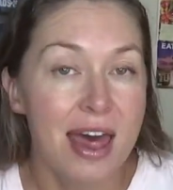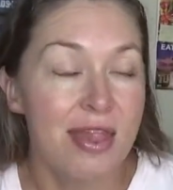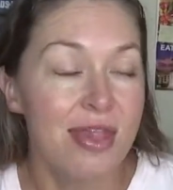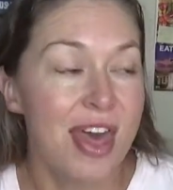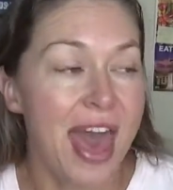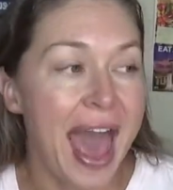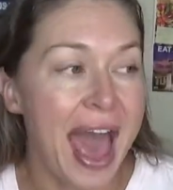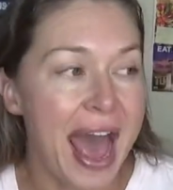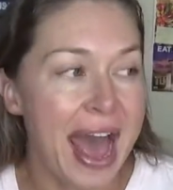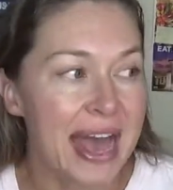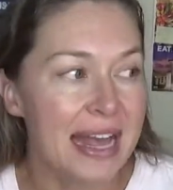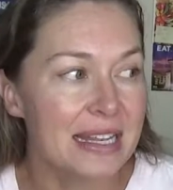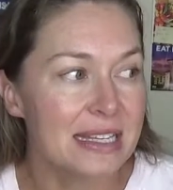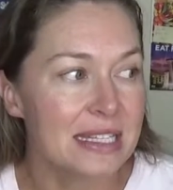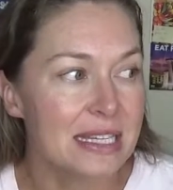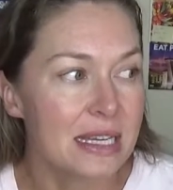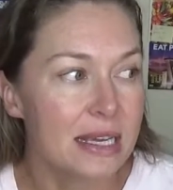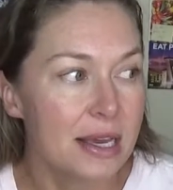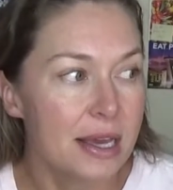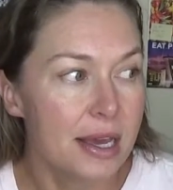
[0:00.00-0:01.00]
that
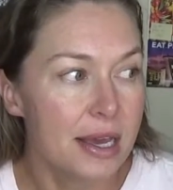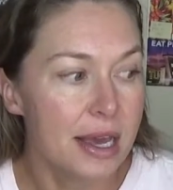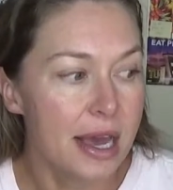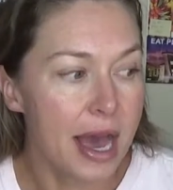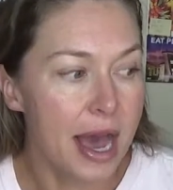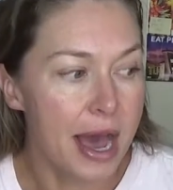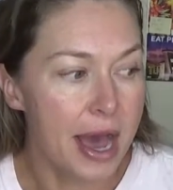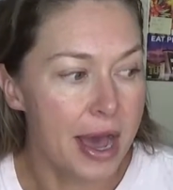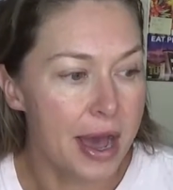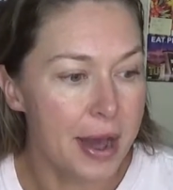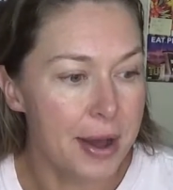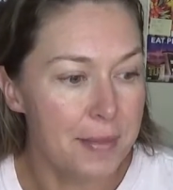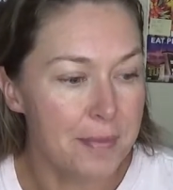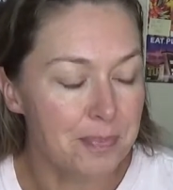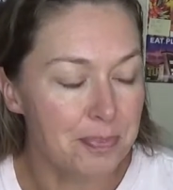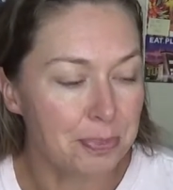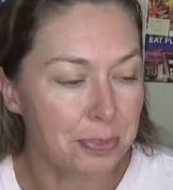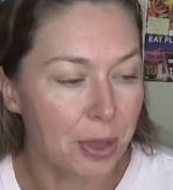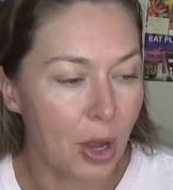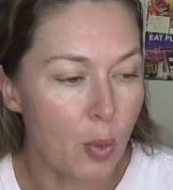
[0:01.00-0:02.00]

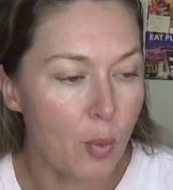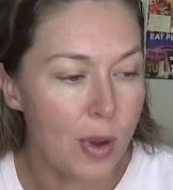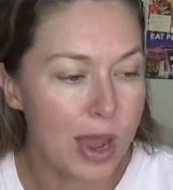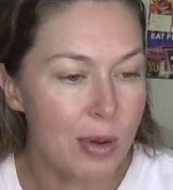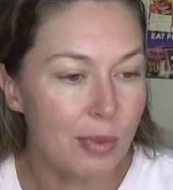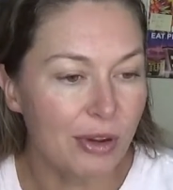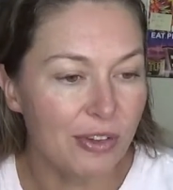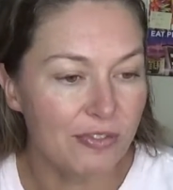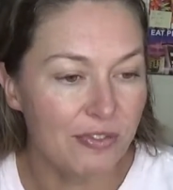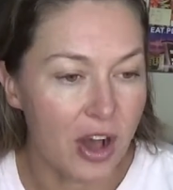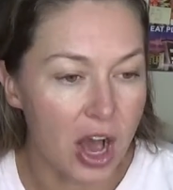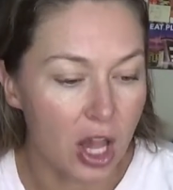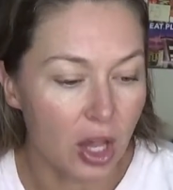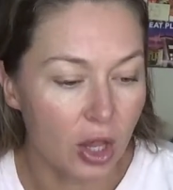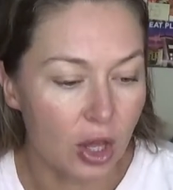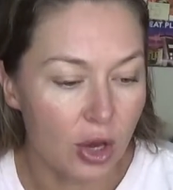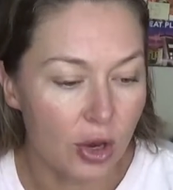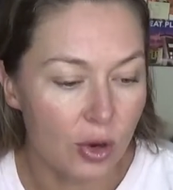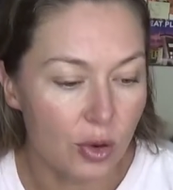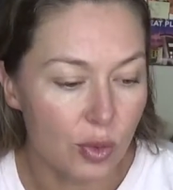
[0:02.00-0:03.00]
um, we would
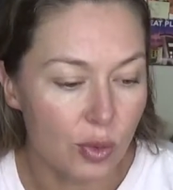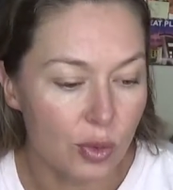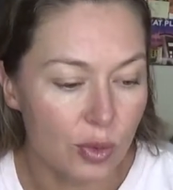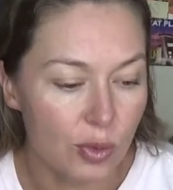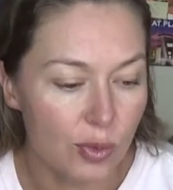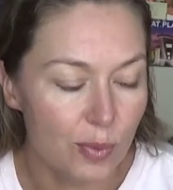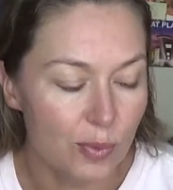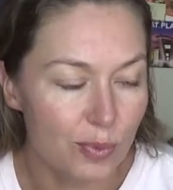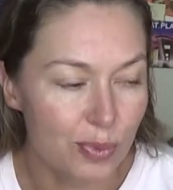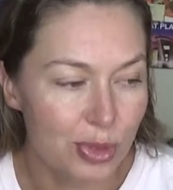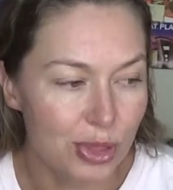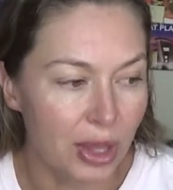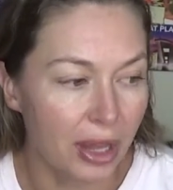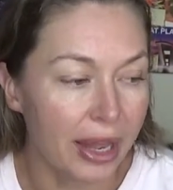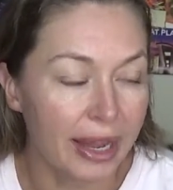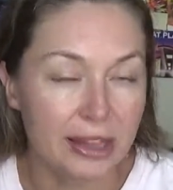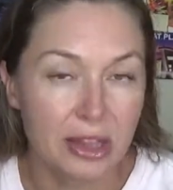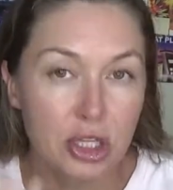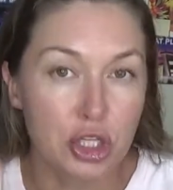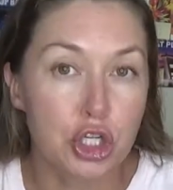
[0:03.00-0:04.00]
follow
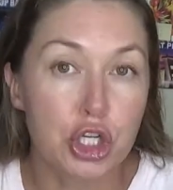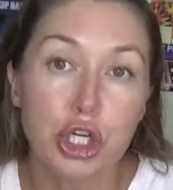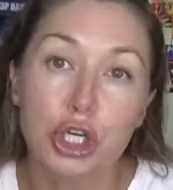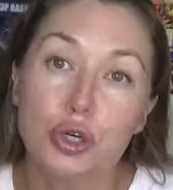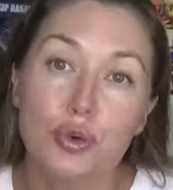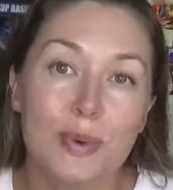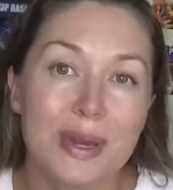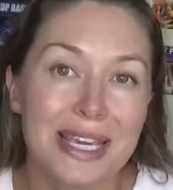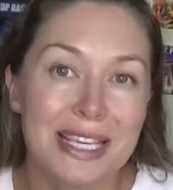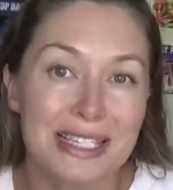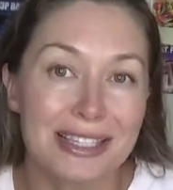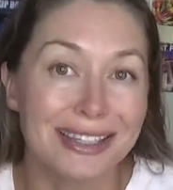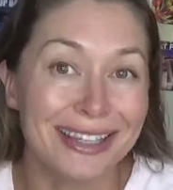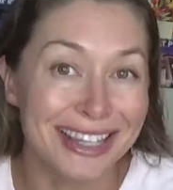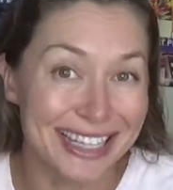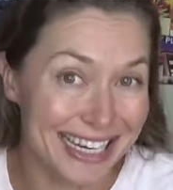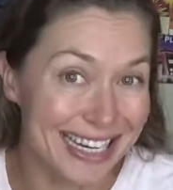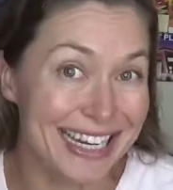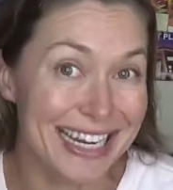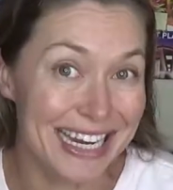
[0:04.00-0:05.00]
like the two weeks
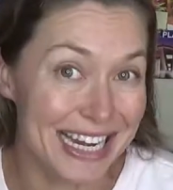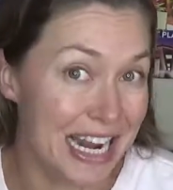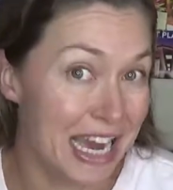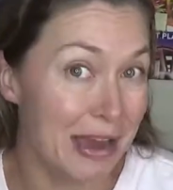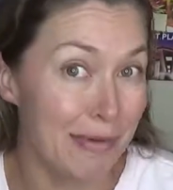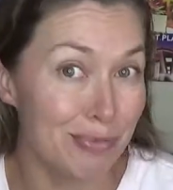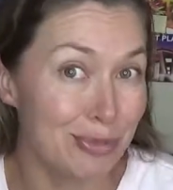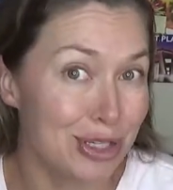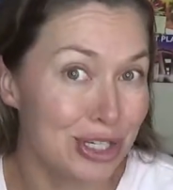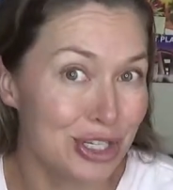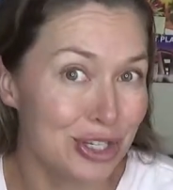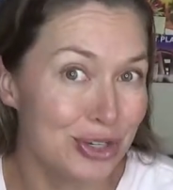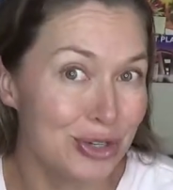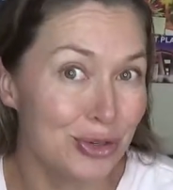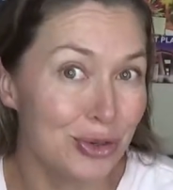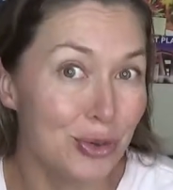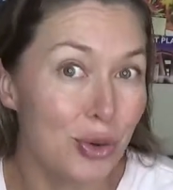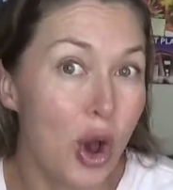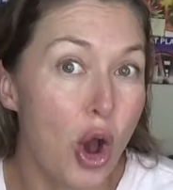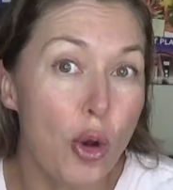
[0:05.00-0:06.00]
leading up
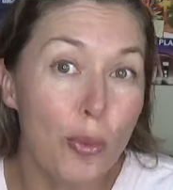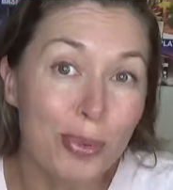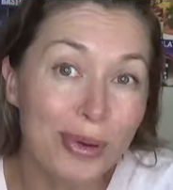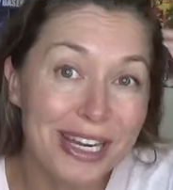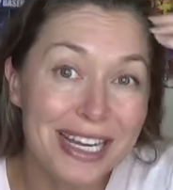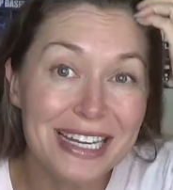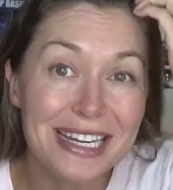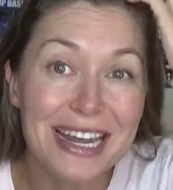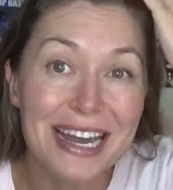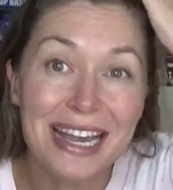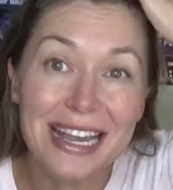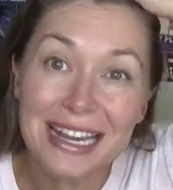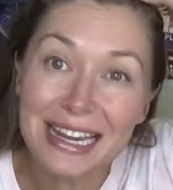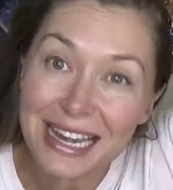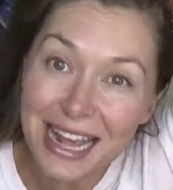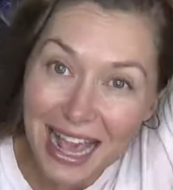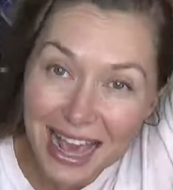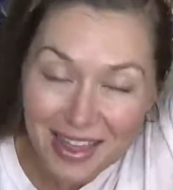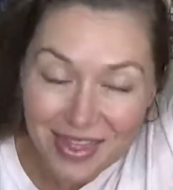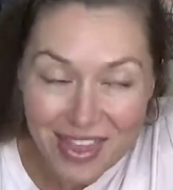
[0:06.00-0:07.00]
to opening
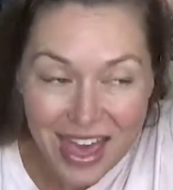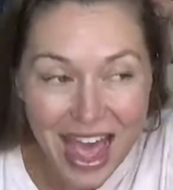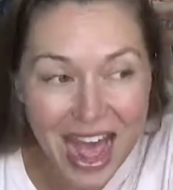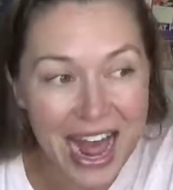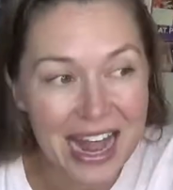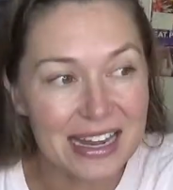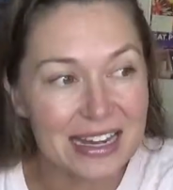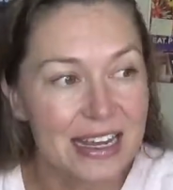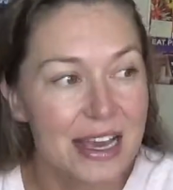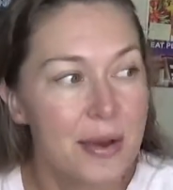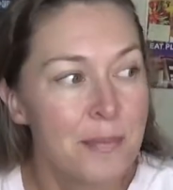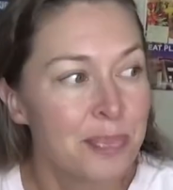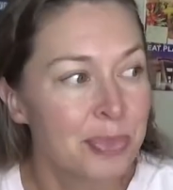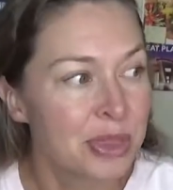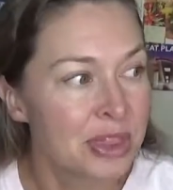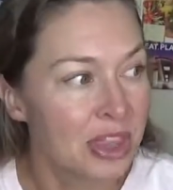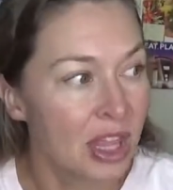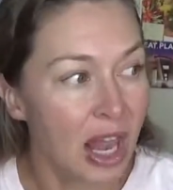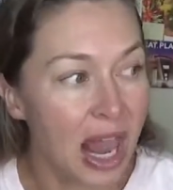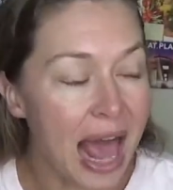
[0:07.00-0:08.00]
night and that
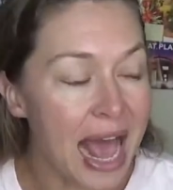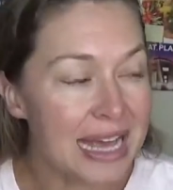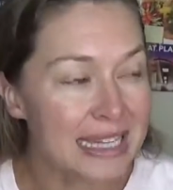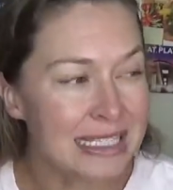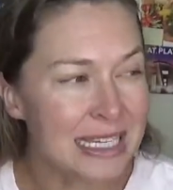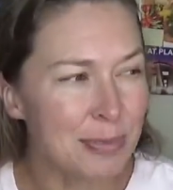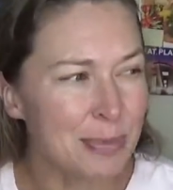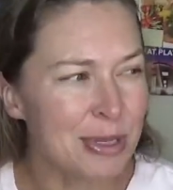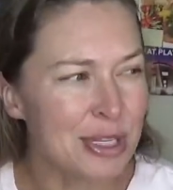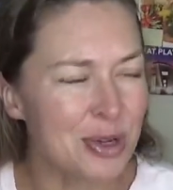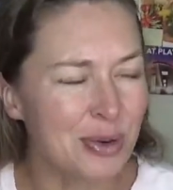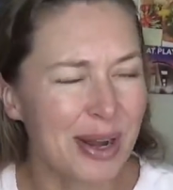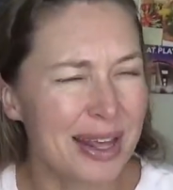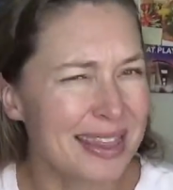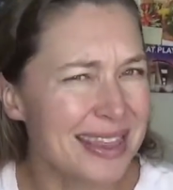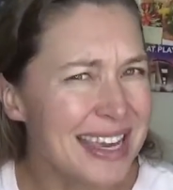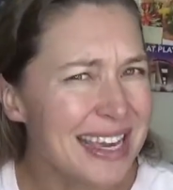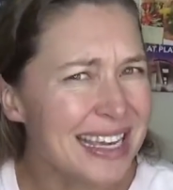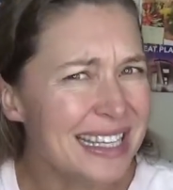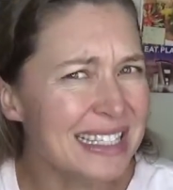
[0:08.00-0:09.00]
the last episode, I
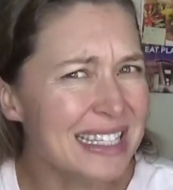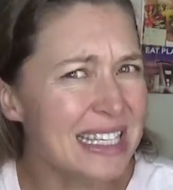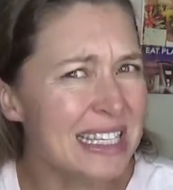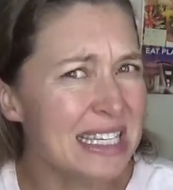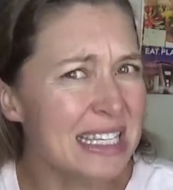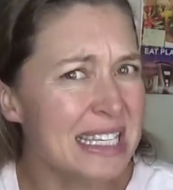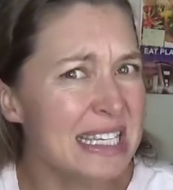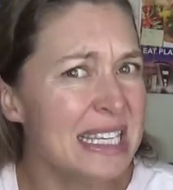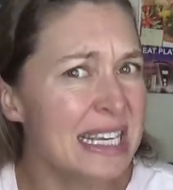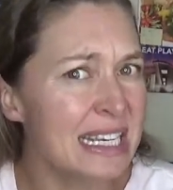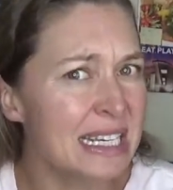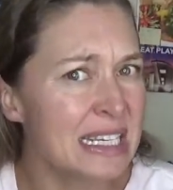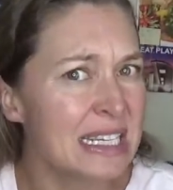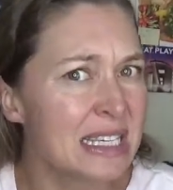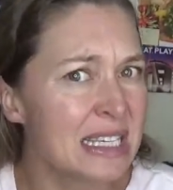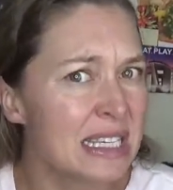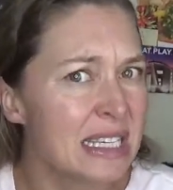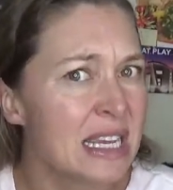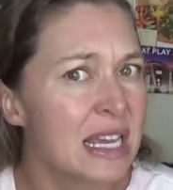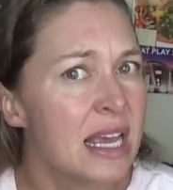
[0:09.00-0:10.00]
think it's a
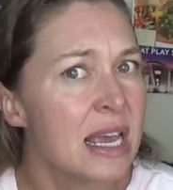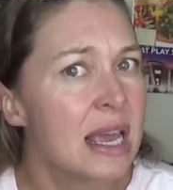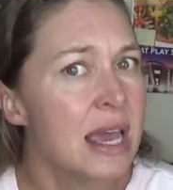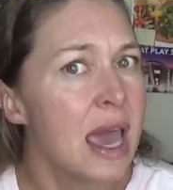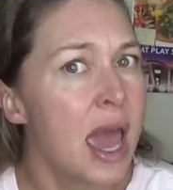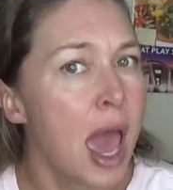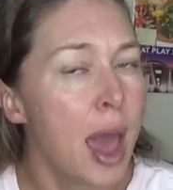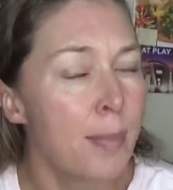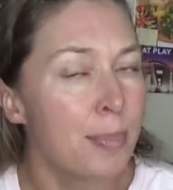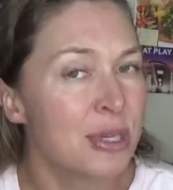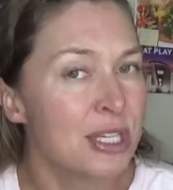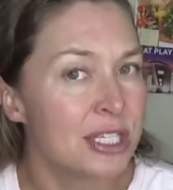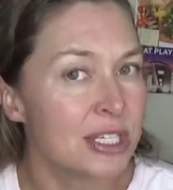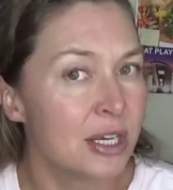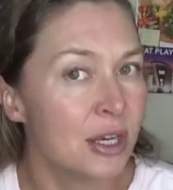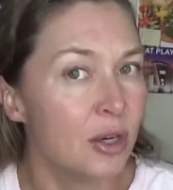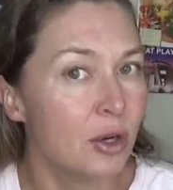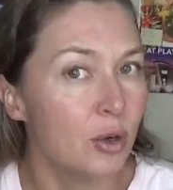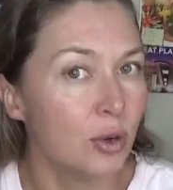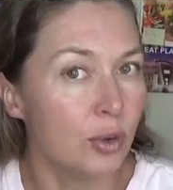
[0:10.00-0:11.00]
six
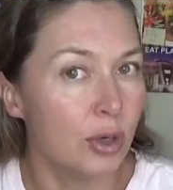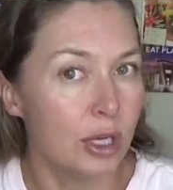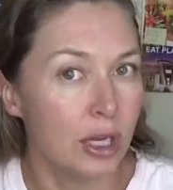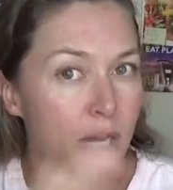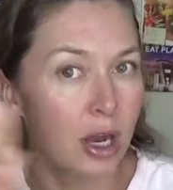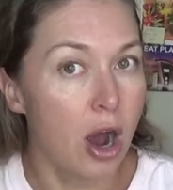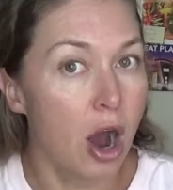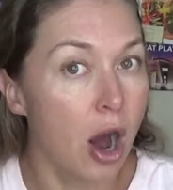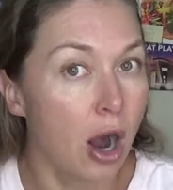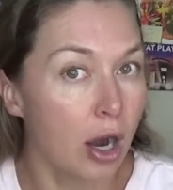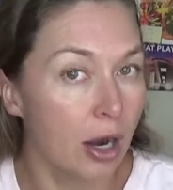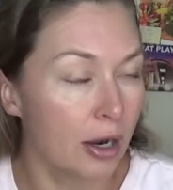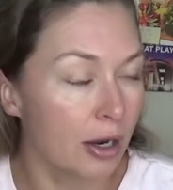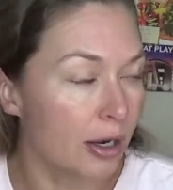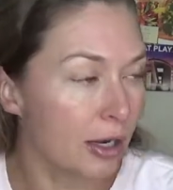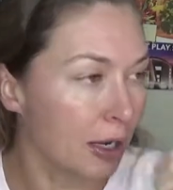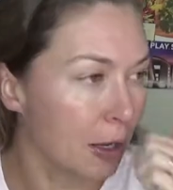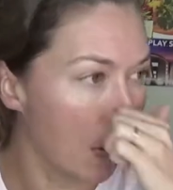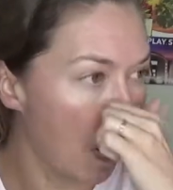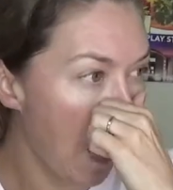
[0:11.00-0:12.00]
episode
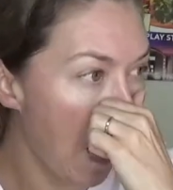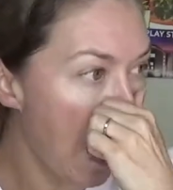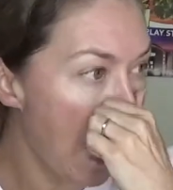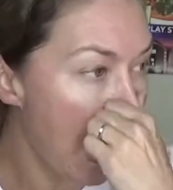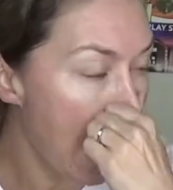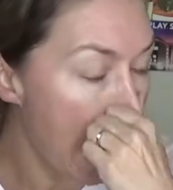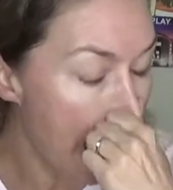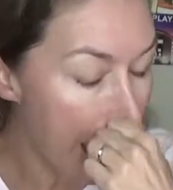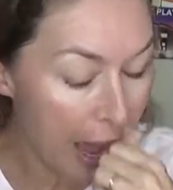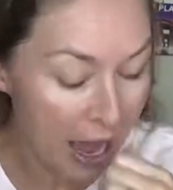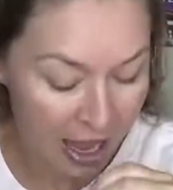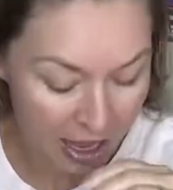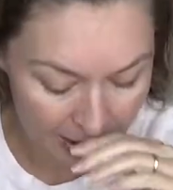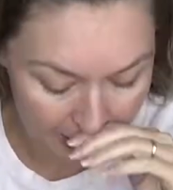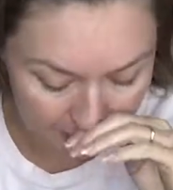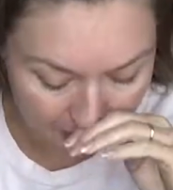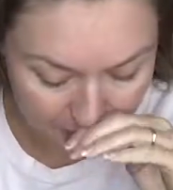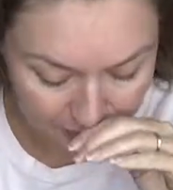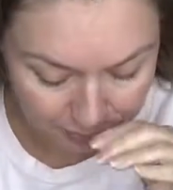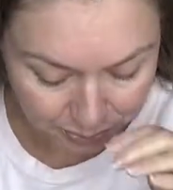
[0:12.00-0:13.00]
arc.
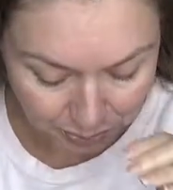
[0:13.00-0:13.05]
Um,